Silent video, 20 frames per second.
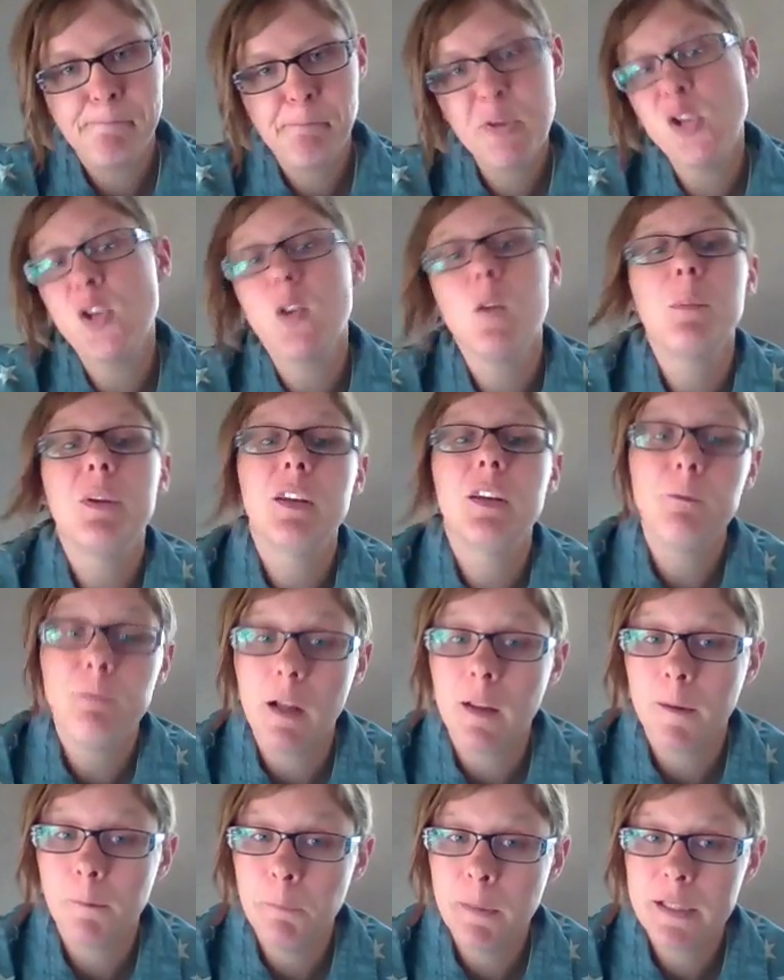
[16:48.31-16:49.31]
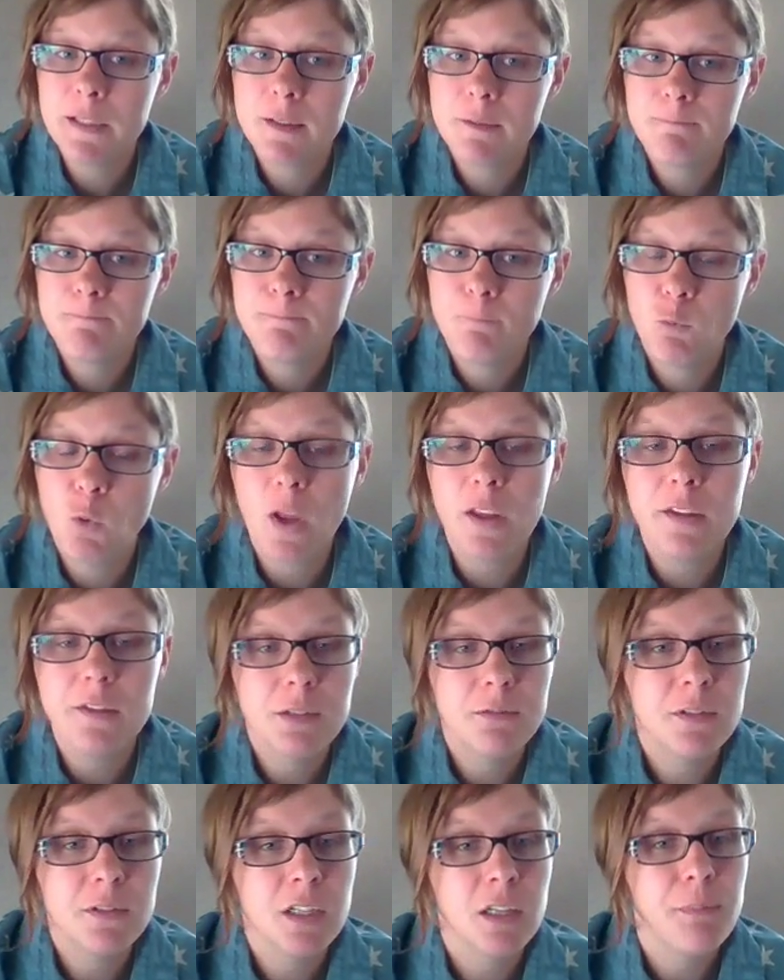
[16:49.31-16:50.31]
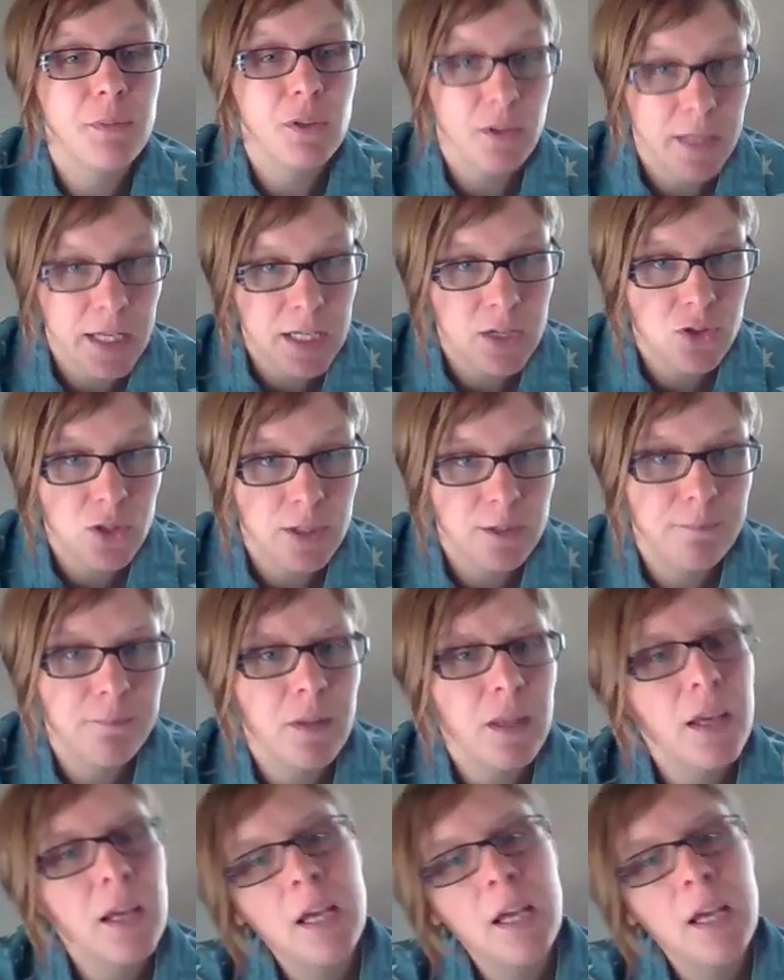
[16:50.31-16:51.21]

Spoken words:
human development relative to communication.